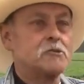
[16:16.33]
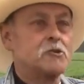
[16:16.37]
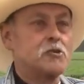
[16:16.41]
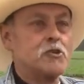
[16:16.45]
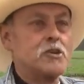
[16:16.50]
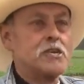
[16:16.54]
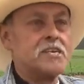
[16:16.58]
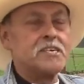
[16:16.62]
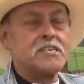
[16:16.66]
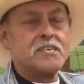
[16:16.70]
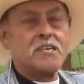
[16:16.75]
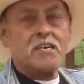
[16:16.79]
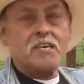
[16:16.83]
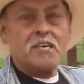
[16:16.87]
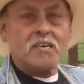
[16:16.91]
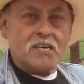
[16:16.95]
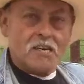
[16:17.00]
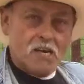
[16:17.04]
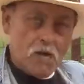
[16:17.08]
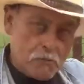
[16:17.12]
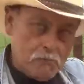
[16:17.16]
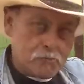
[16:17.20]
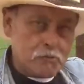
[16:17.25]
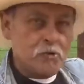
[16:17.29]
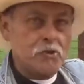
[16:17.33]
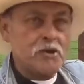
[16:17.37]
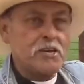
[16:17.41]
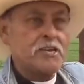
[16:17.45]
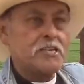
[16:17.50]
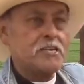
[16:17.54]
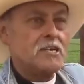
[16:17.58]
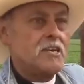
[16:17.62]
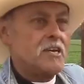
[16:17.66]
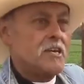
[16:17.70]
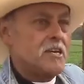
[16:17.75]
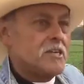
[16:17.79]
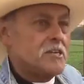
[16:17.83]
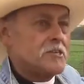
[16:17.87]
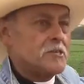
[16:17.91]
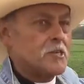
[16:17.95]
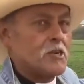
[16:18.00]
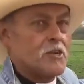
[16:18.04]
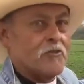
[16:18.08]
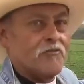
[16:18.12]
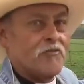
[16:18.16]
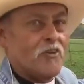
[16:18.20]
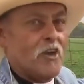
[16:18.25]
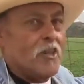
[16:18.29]
creek, up creek, you
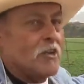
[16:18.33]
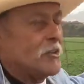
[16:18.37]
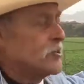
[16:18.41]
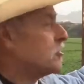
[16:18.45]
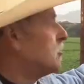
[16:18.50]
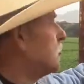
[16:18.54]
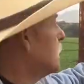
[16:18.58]
can follow the